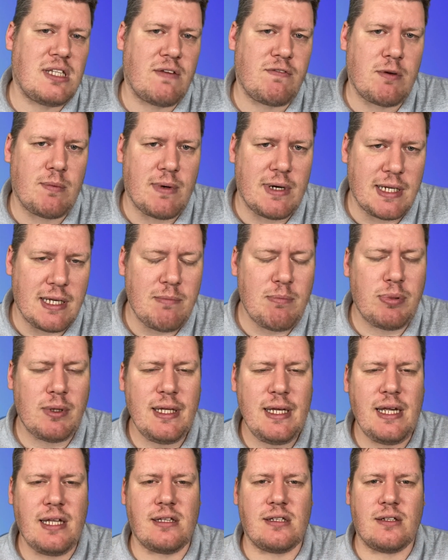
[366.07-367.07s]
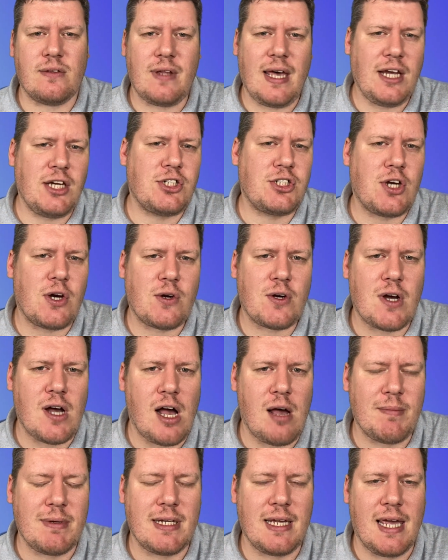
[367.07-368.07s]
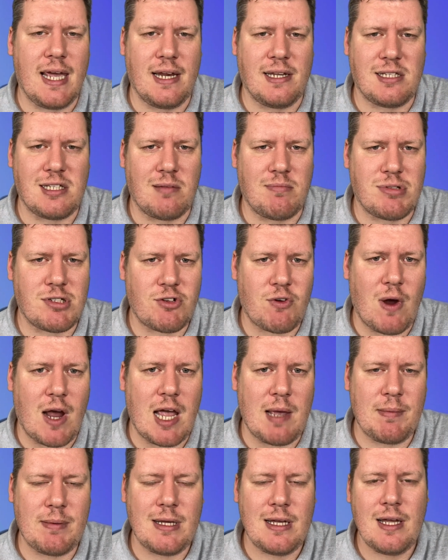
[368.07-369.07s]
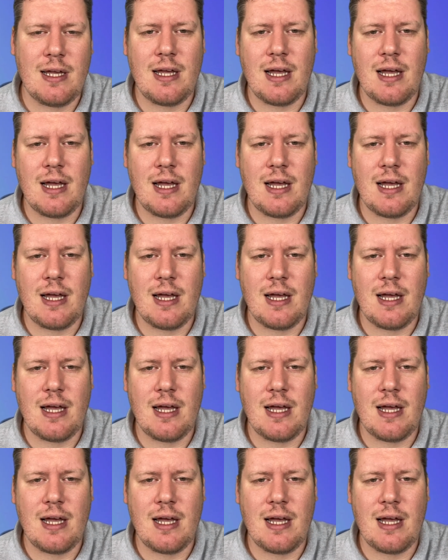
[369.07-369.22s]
everybody, please like, share, comment, and subscribe.